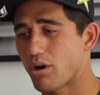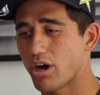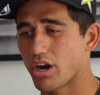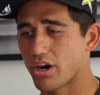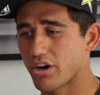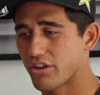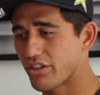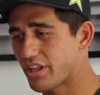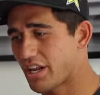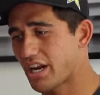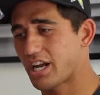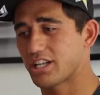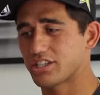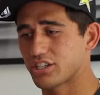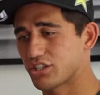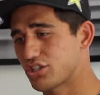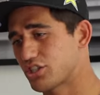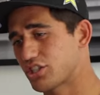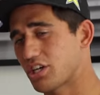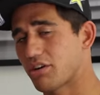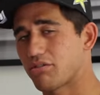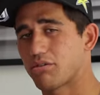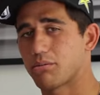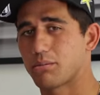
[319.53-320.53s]
water and then had to
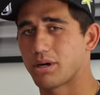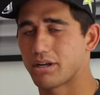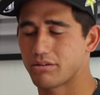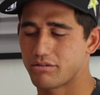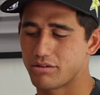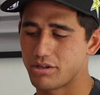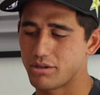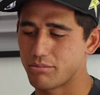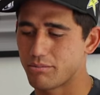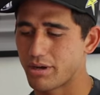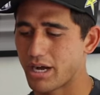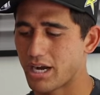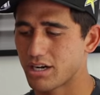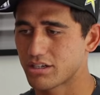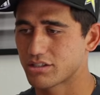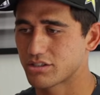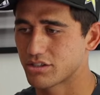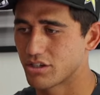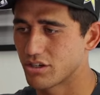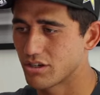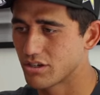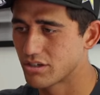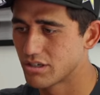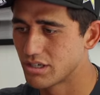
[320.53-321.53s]
shuffle my feet back.
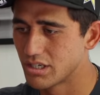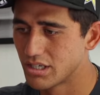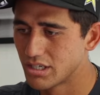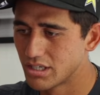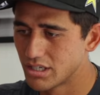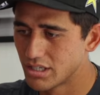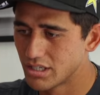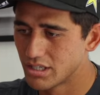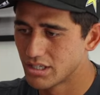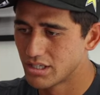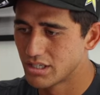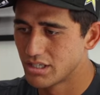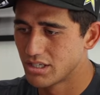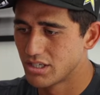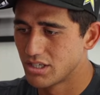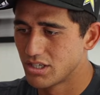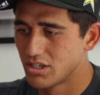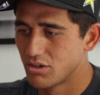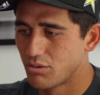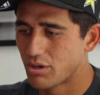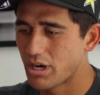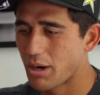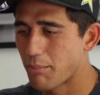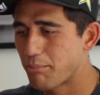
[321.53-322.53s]
So
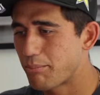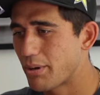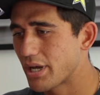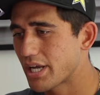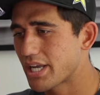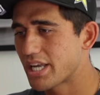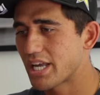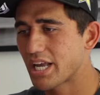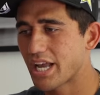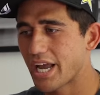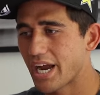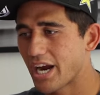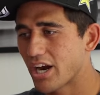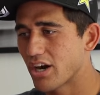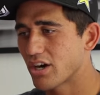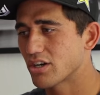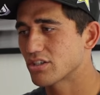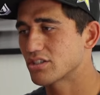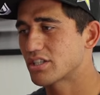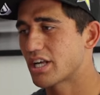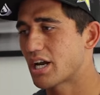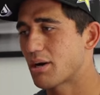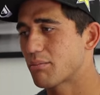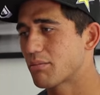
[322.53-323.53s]
when I'm picking
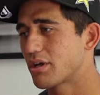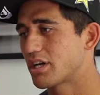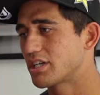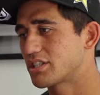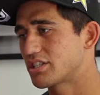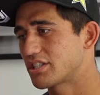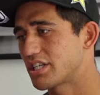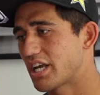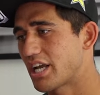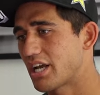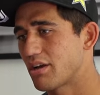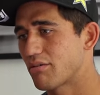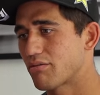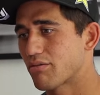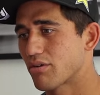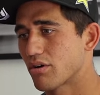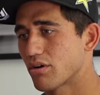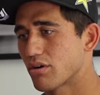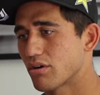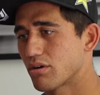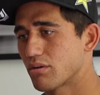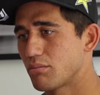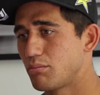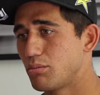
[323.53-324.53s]
errors that I'm gonna save
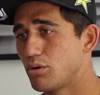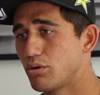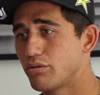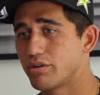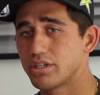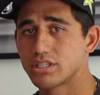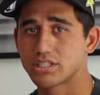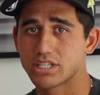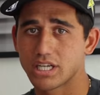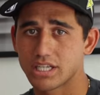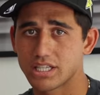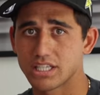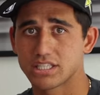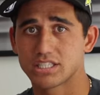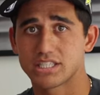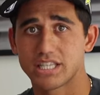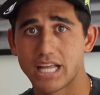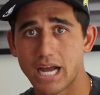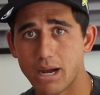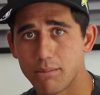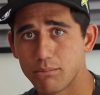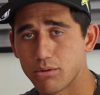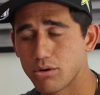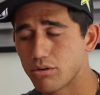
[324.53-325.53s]
for movies like the
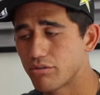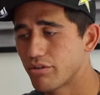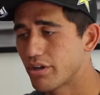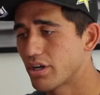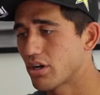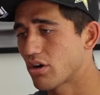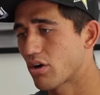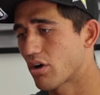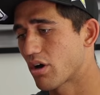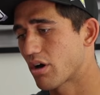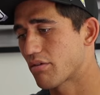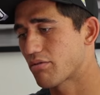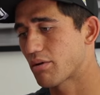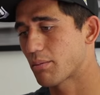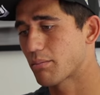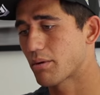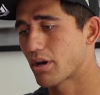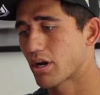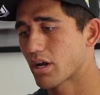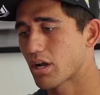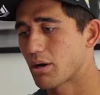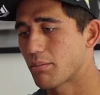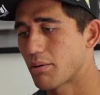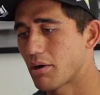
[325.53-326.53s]
Snap movie or if I'm
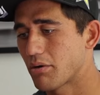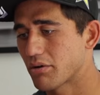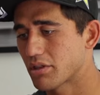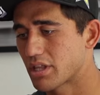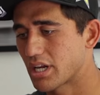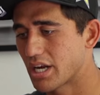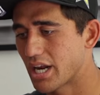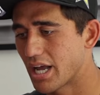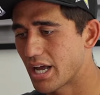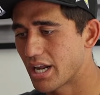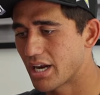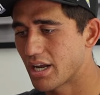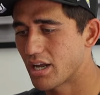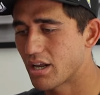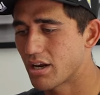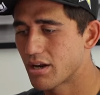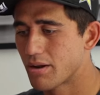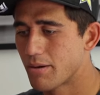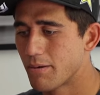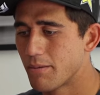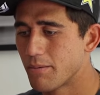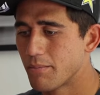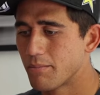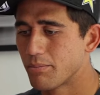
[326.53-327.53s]
gonna come out with an edit,
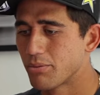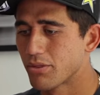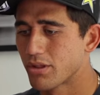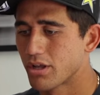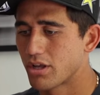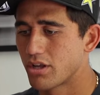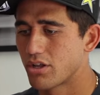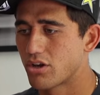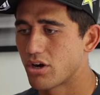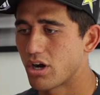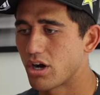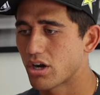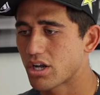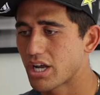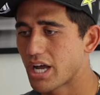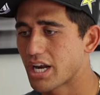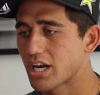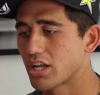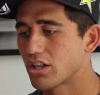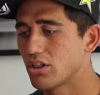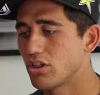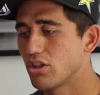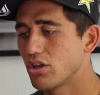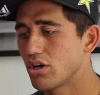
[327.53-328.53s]
you know, I'll
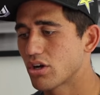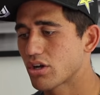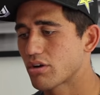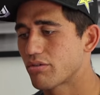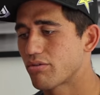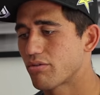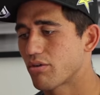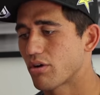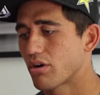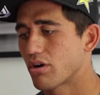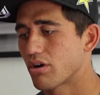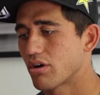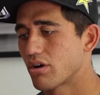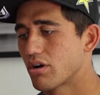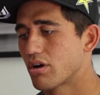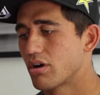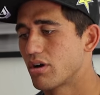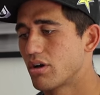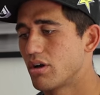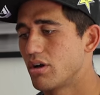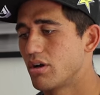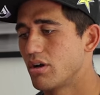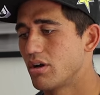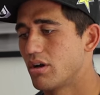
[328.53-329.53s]
kind of look for
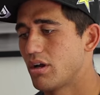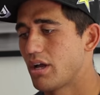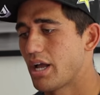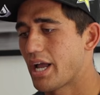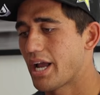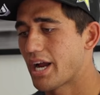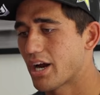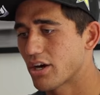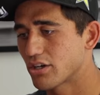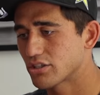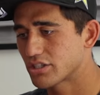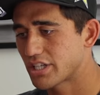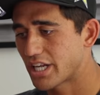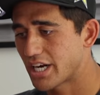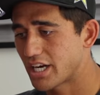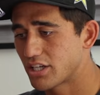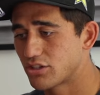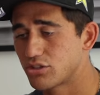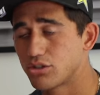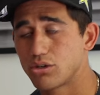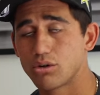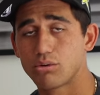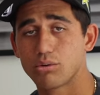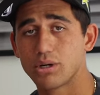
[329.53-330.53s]
errors that
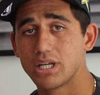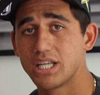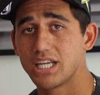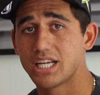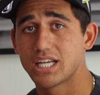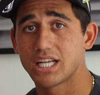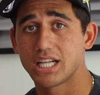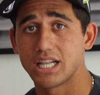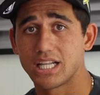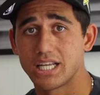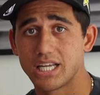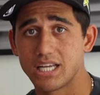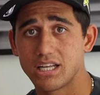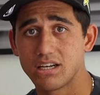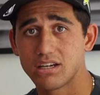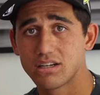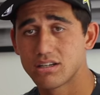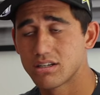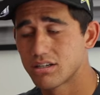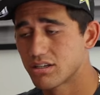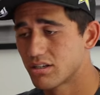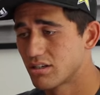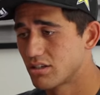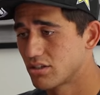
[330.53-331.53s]
I do really clean.
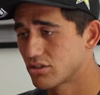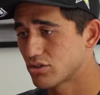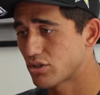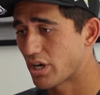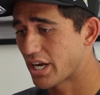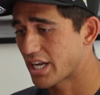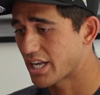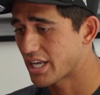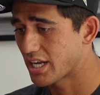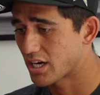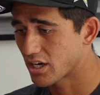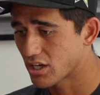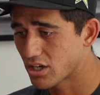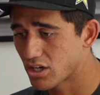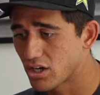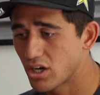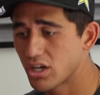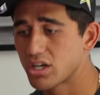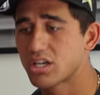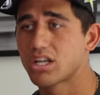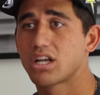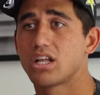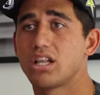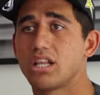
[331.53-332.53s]
So I get a
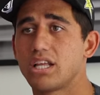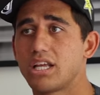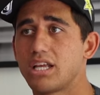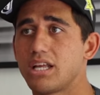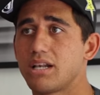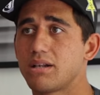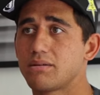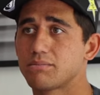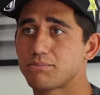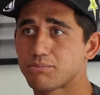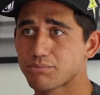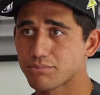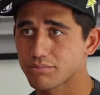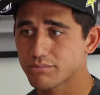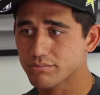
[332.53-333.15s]
good clean